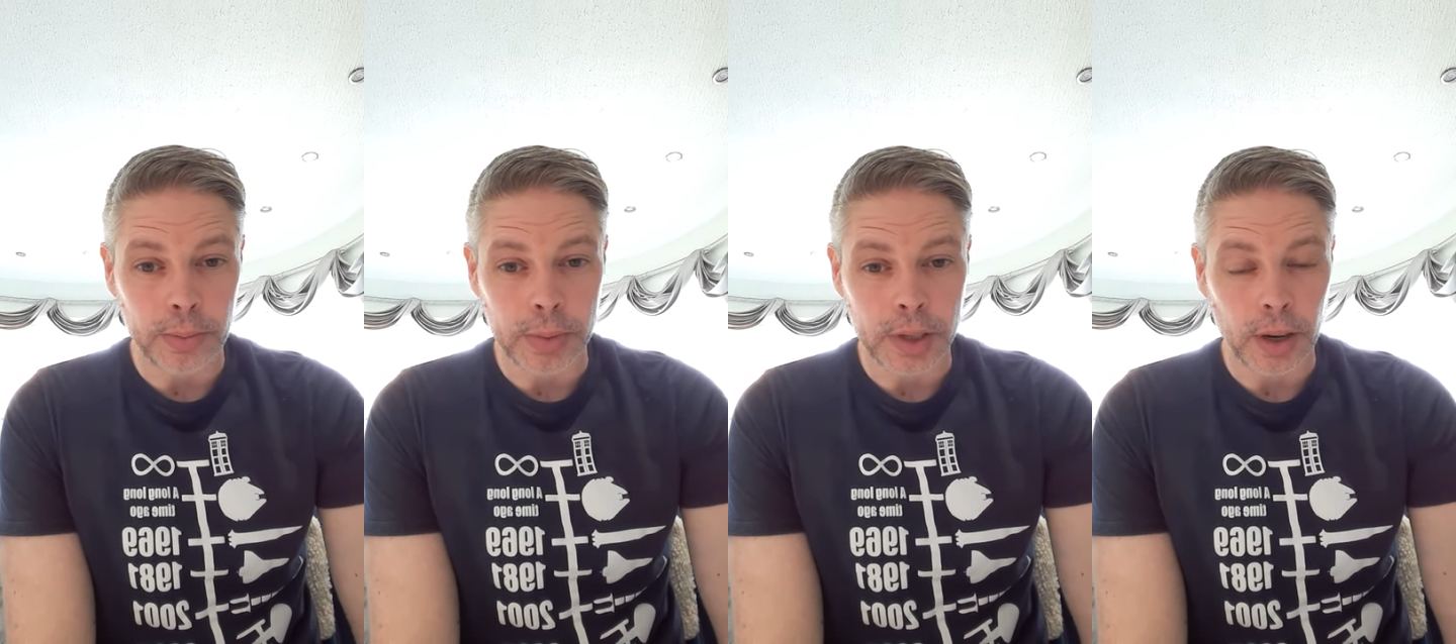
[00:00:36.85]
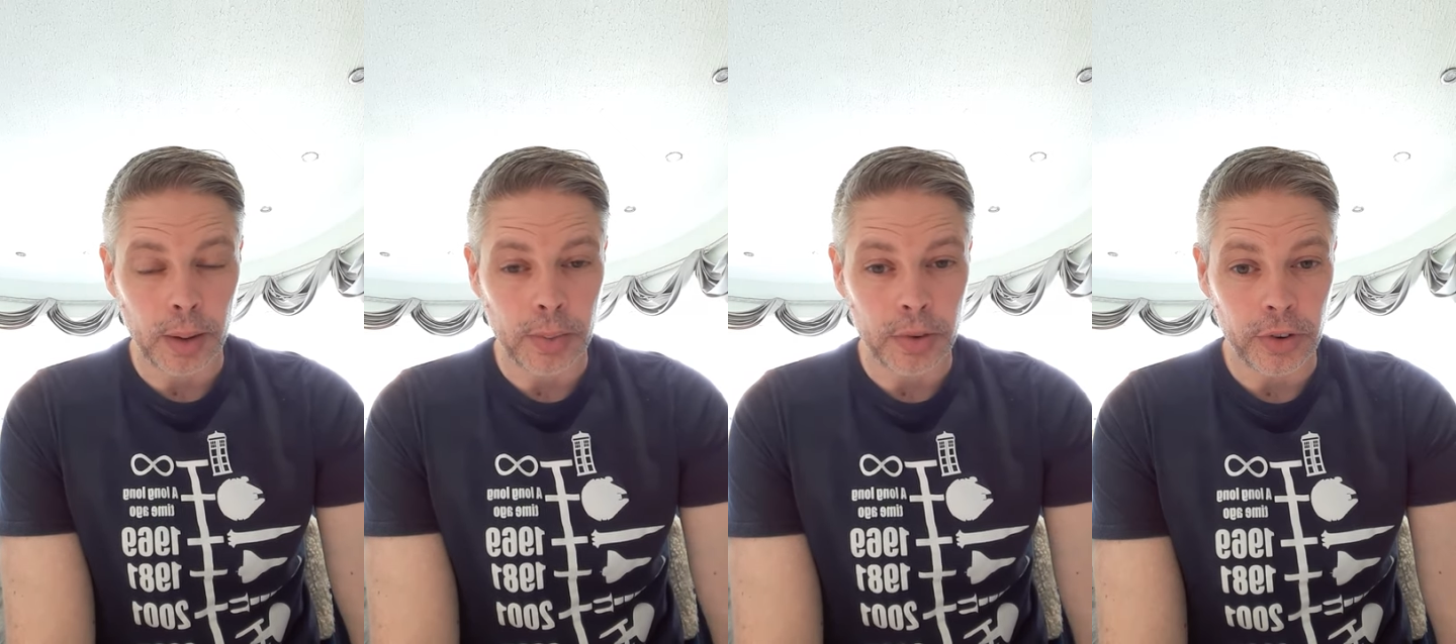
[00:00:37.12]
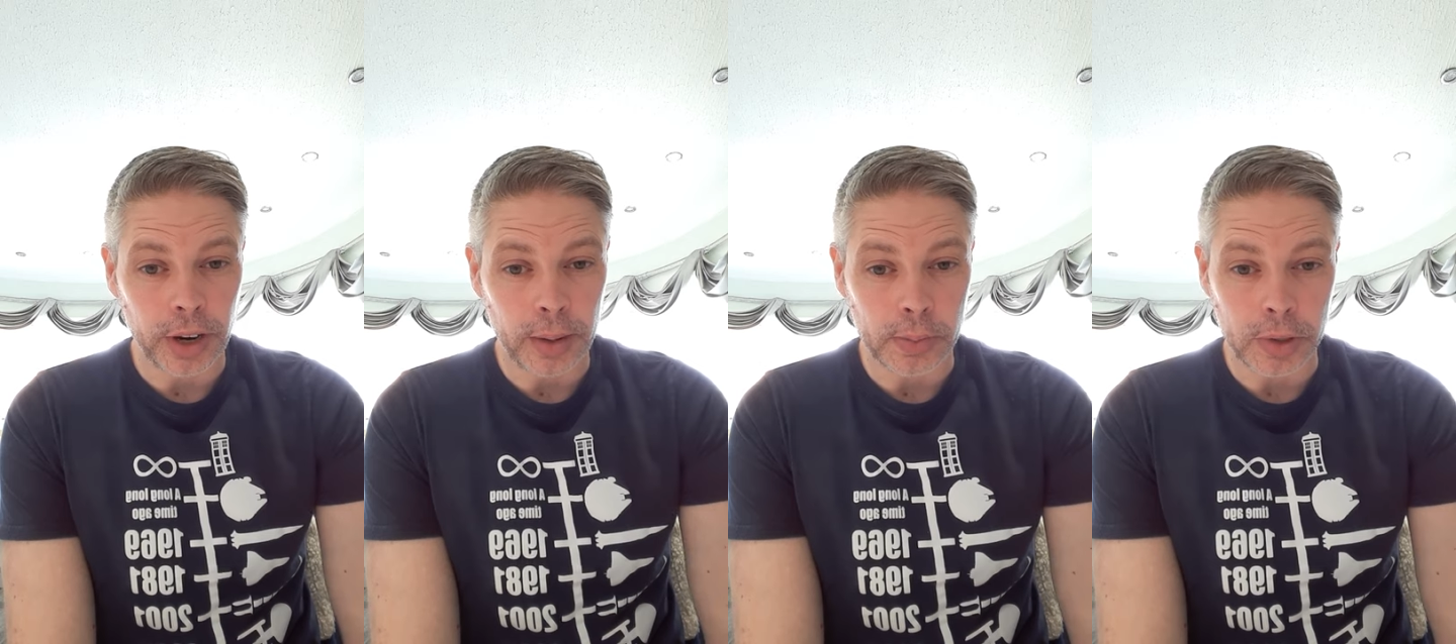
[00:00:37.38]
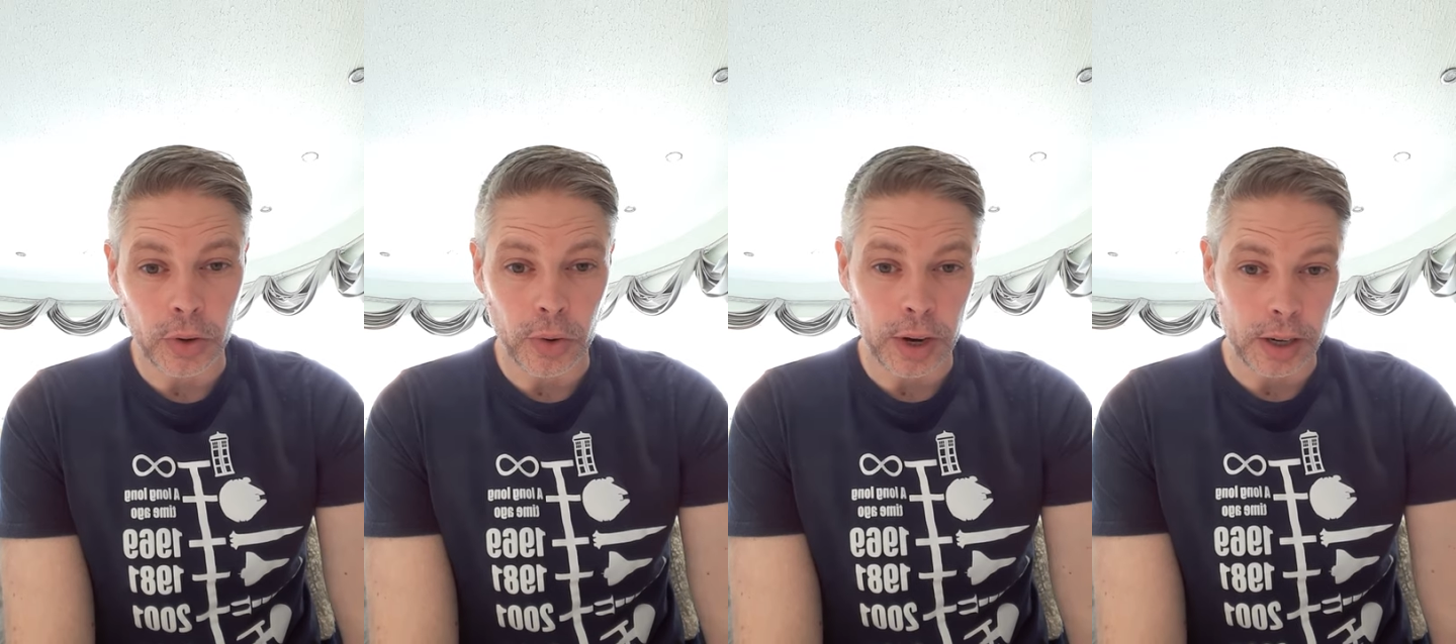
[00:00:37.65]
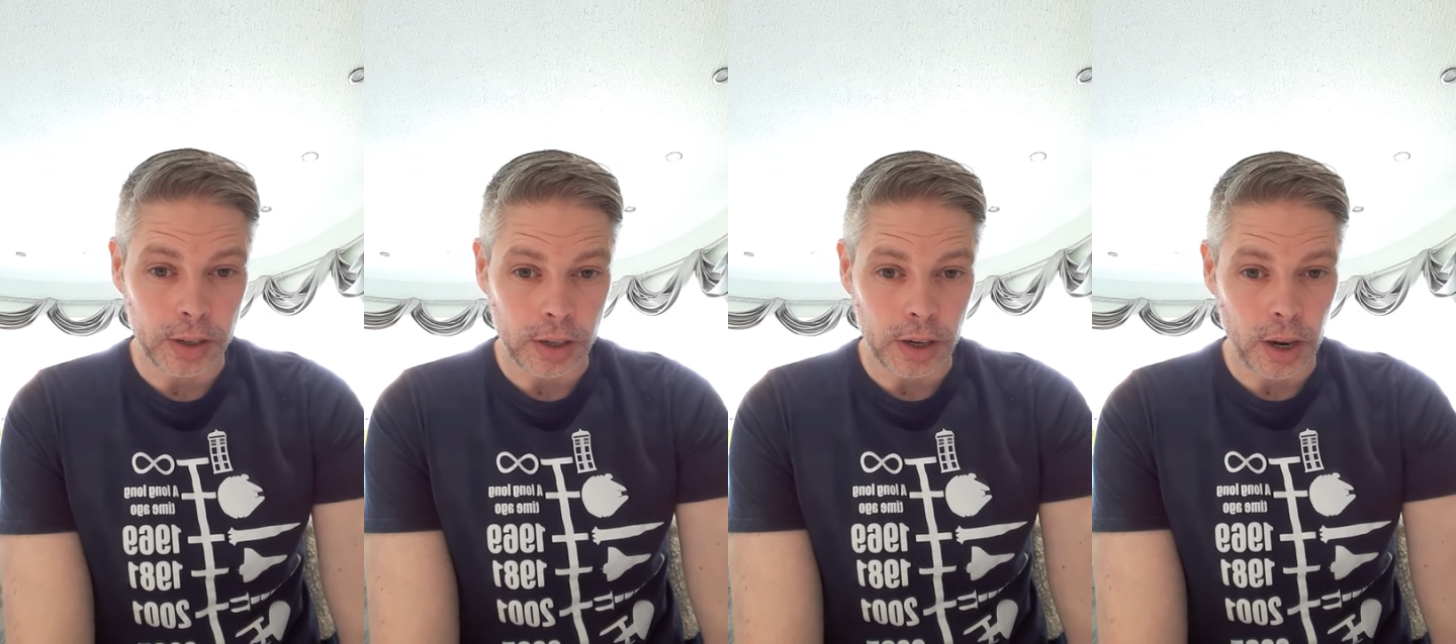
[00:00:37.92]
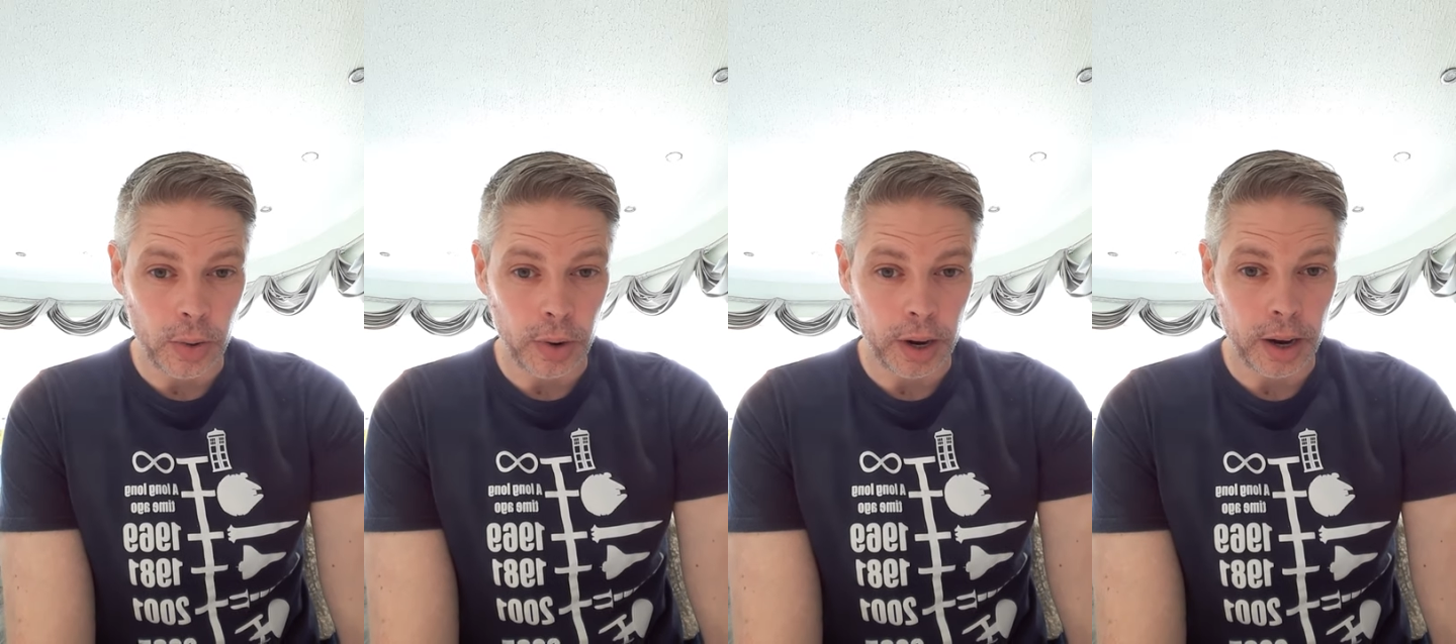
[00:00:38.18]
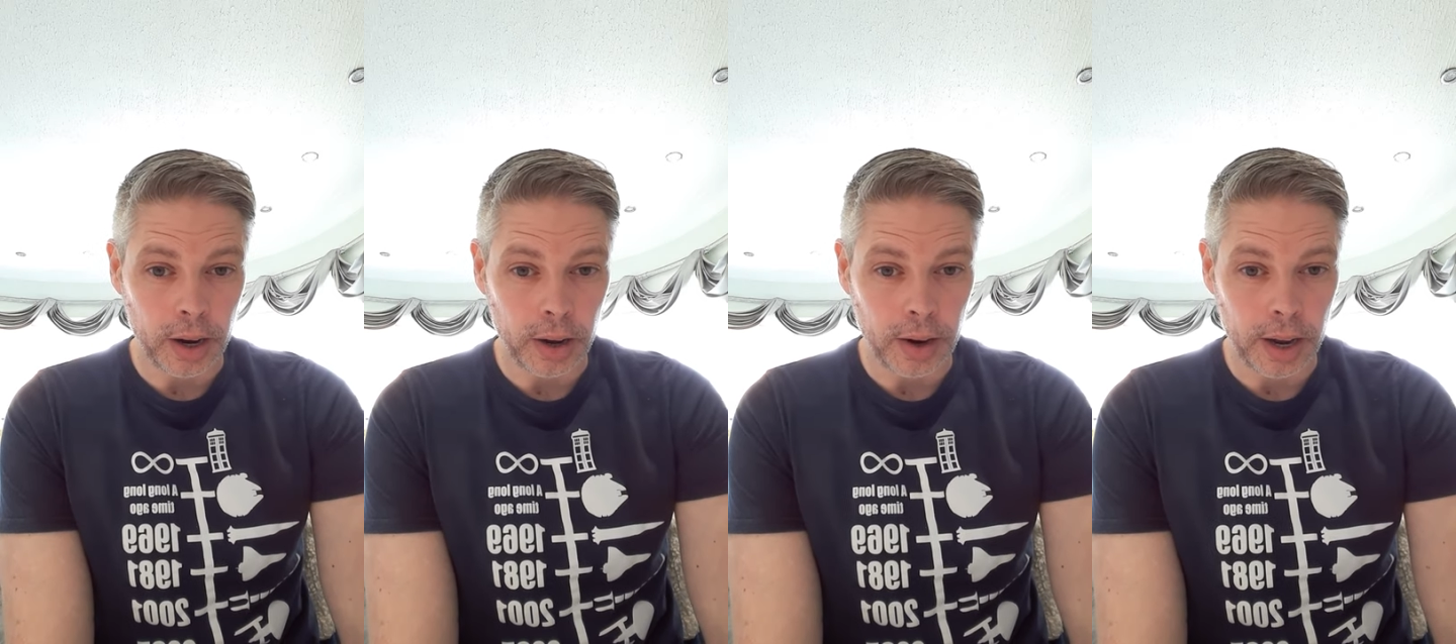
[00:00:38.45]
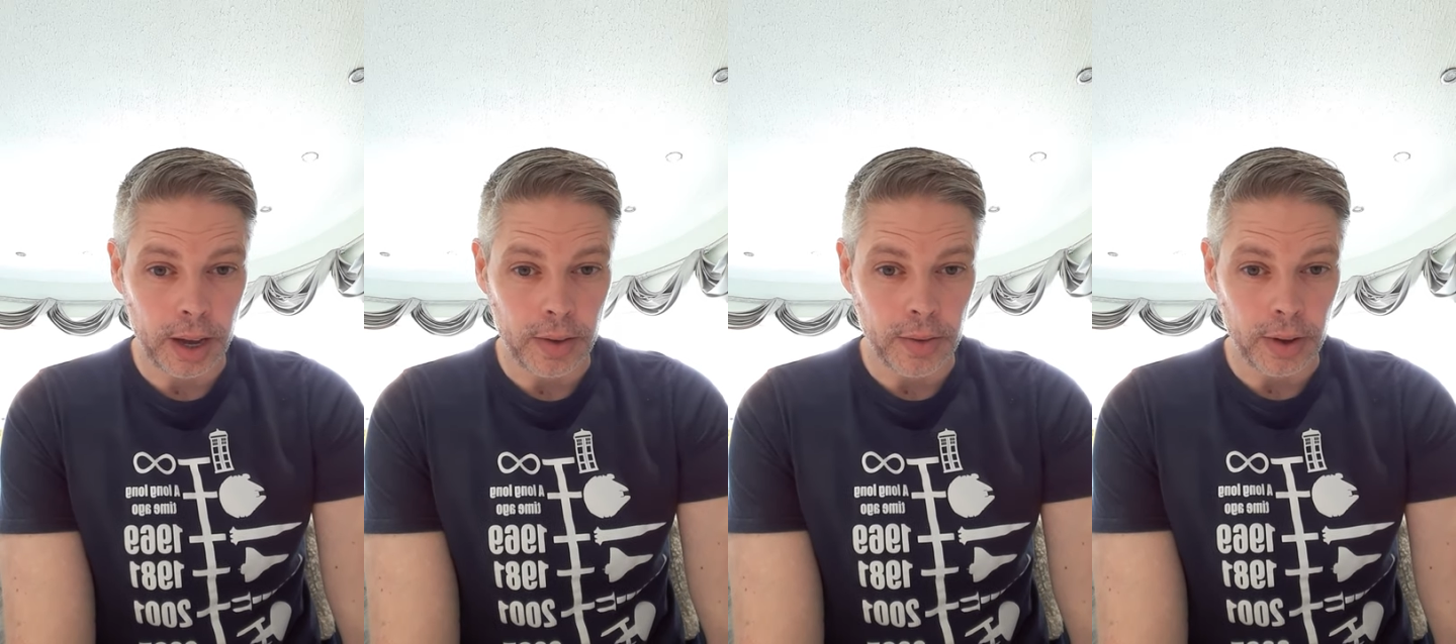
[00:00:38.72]
Simon James Green's Noah
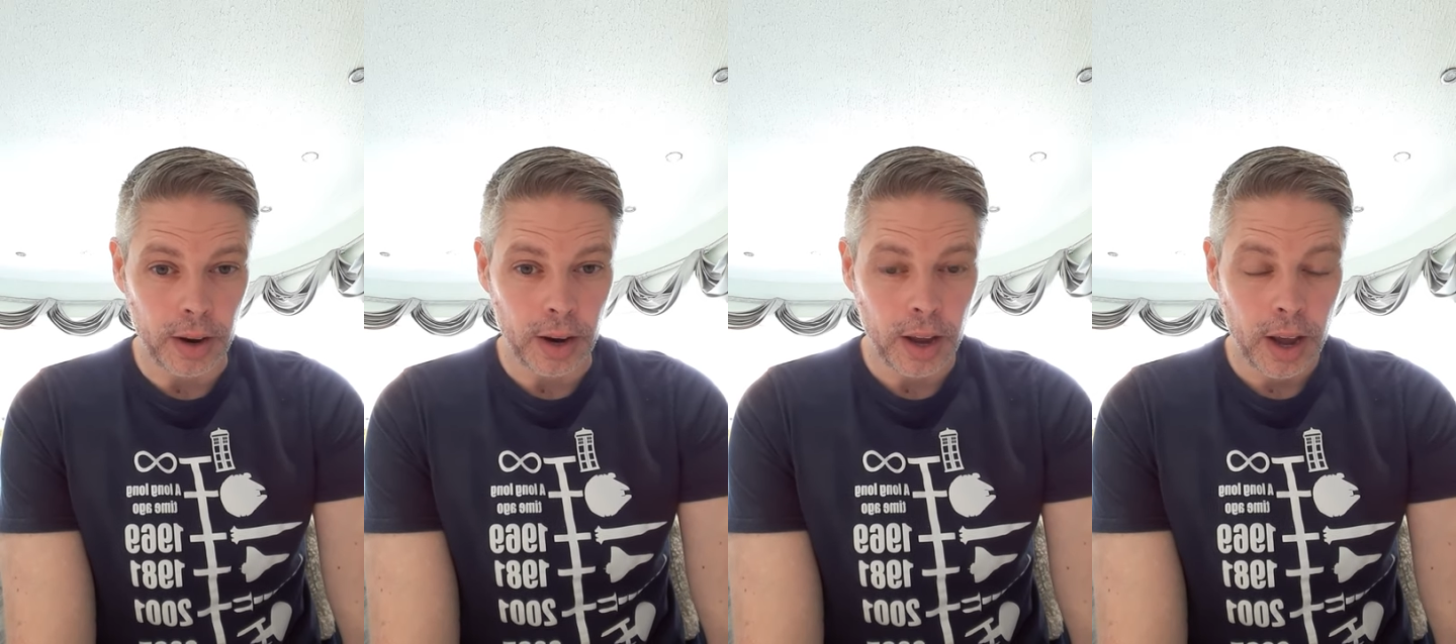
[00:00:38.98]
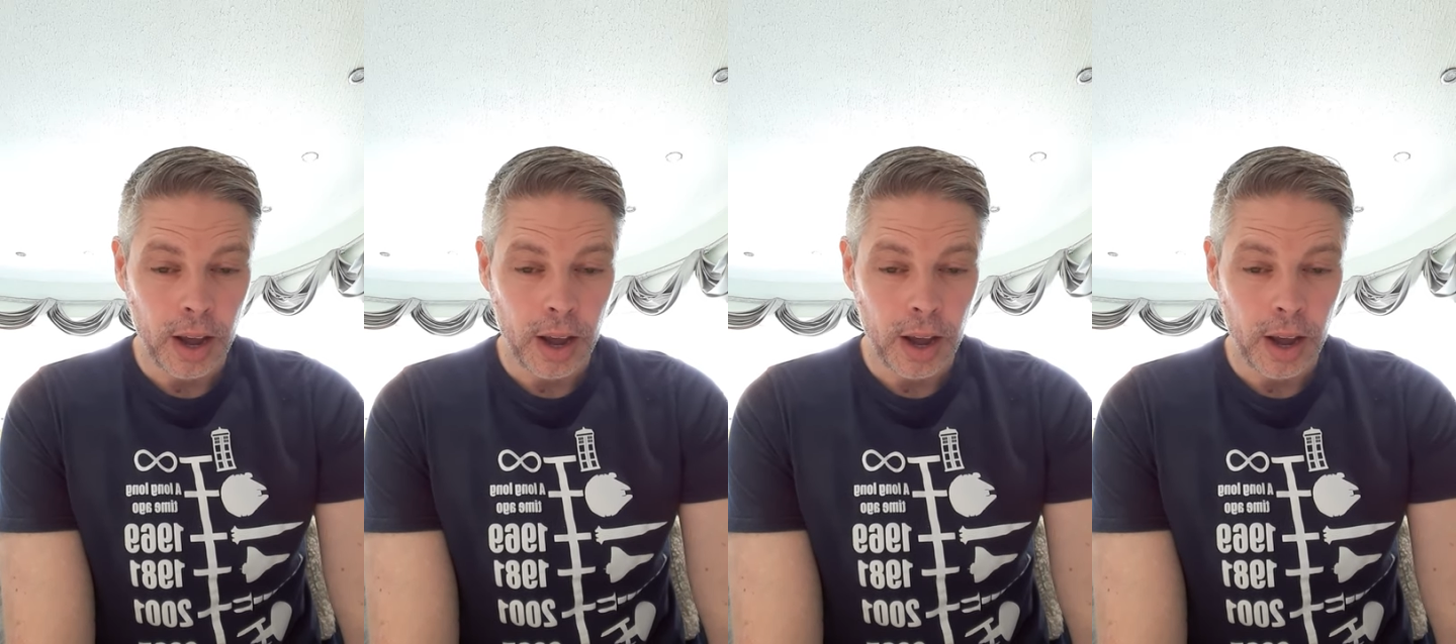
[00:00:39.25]
Can't Eat It.